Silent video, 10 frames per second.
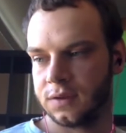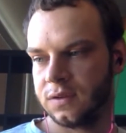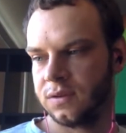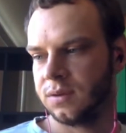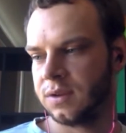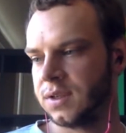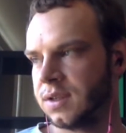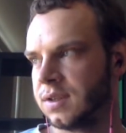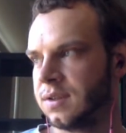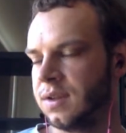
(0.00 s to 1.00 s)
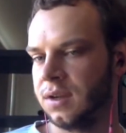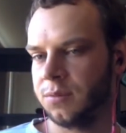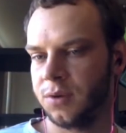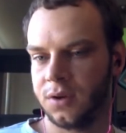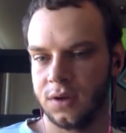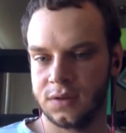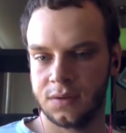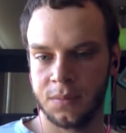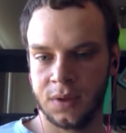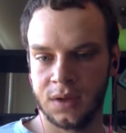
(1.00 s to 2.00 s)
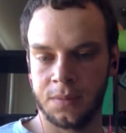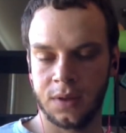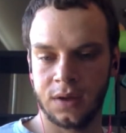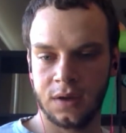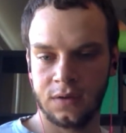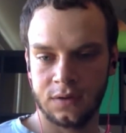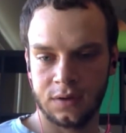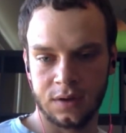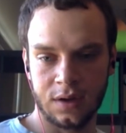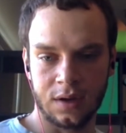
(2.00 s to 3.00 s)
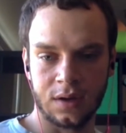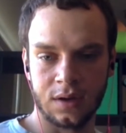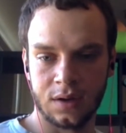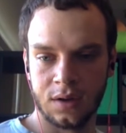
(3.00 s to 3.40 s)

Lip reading: As soon as this is done, we're gonna submit the application, and then